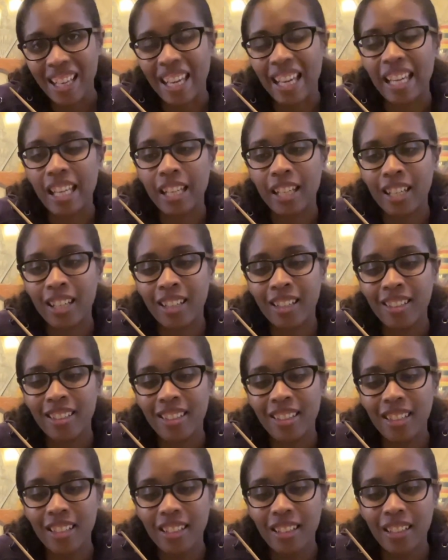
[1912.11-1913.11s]

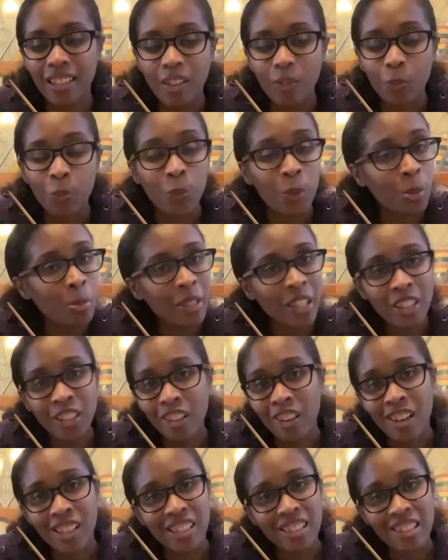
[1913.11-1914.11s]
And we'll be in the
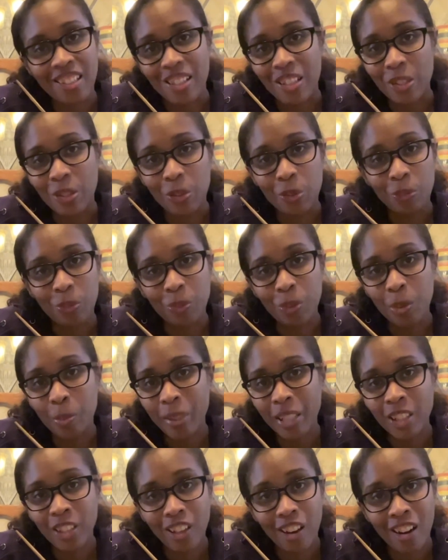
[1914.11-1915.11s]
garden soon. We'll be
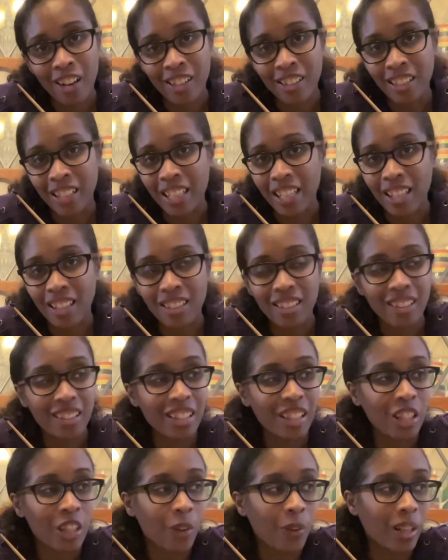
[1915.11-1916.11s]
in the garden and,
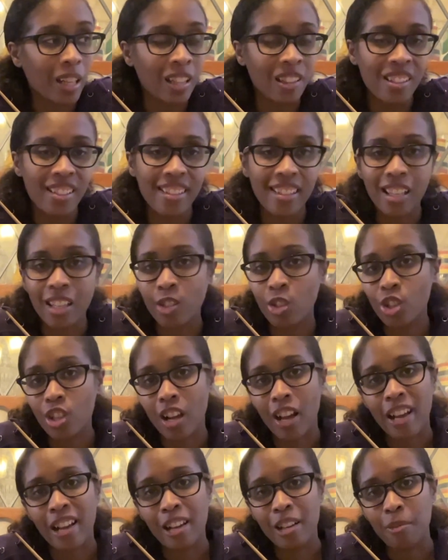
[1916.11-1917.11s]
in the
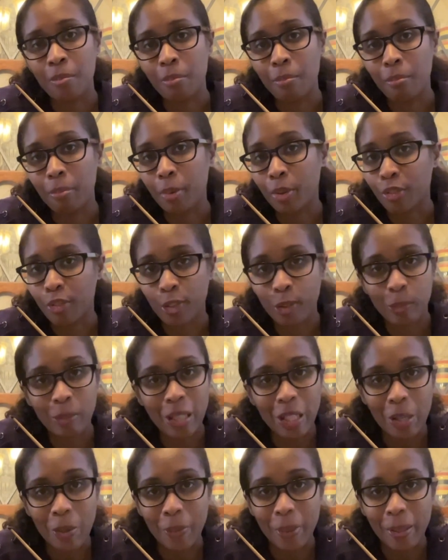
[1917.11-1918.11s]
sunshine before we
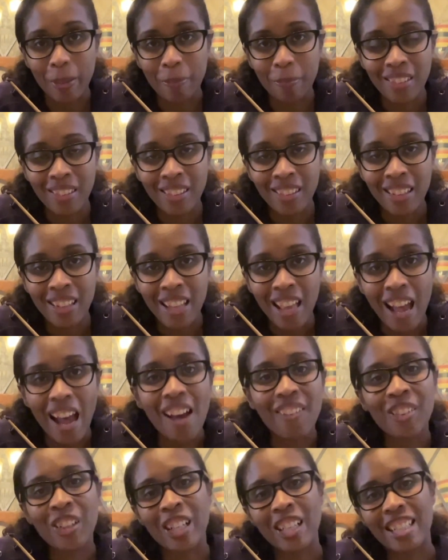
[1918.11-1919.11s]
know it.
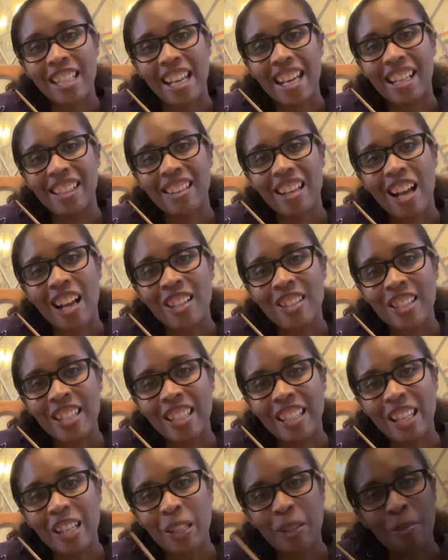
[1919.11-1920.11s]
Have a great day. I'll see you
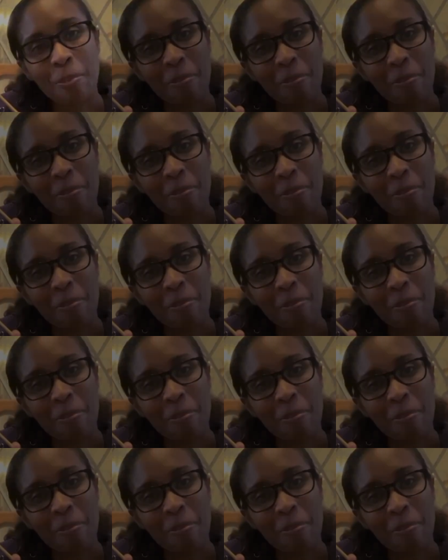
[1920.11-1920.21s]
later.